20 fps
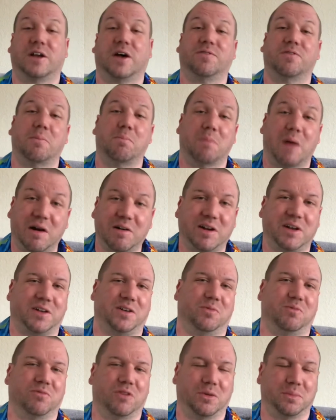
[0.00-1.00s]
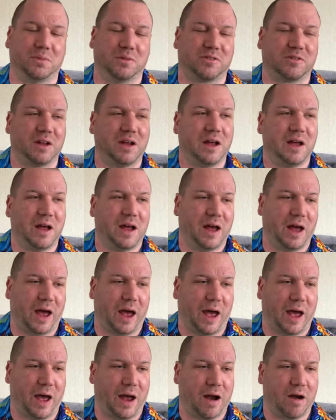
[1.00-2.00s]
American rums
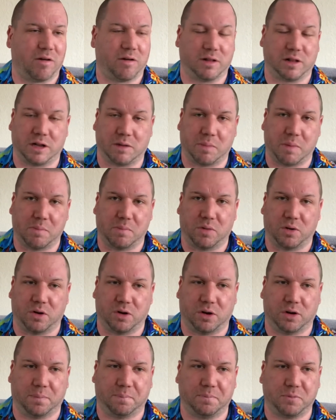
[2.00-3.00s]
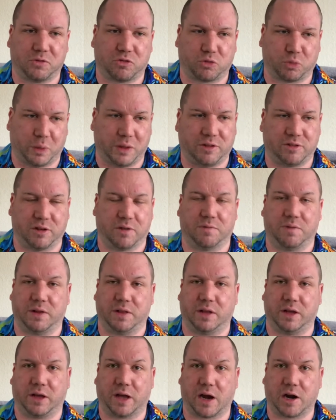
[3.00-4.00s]
are a little bit more sweeter
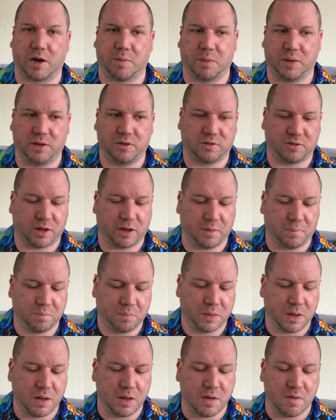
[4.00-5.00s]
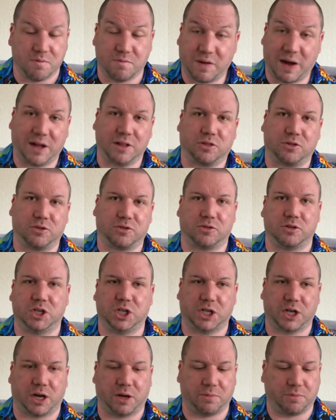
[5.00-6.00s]
than the Caribbean style. That doesn't
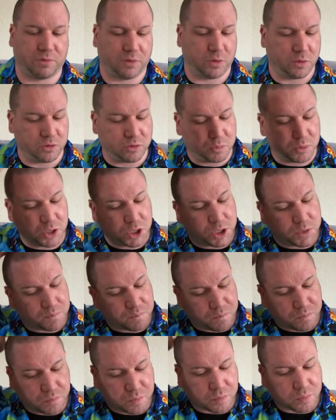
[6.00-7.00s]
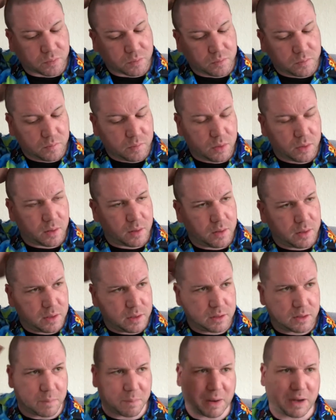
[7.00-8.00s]
shine through as much.
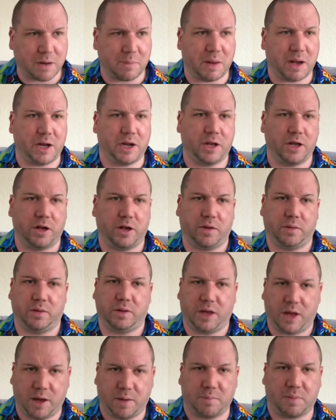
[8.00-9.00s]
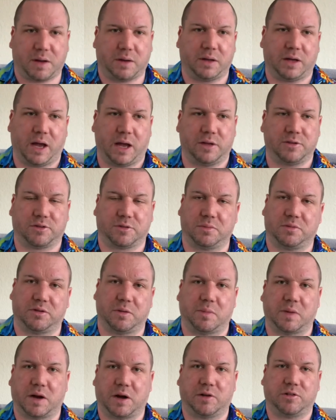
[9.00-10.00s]
The Panamanian, yep, yeah, I'm getting some
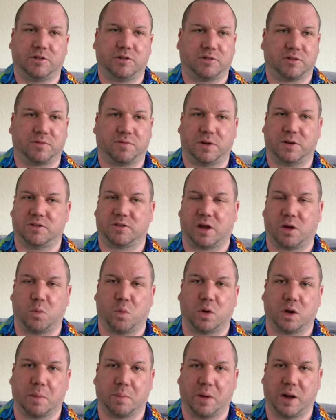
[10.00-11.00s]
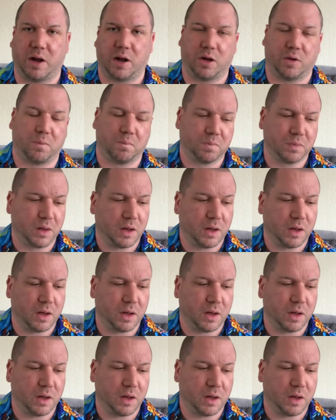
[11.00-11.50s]
similarities to things like Juanabello.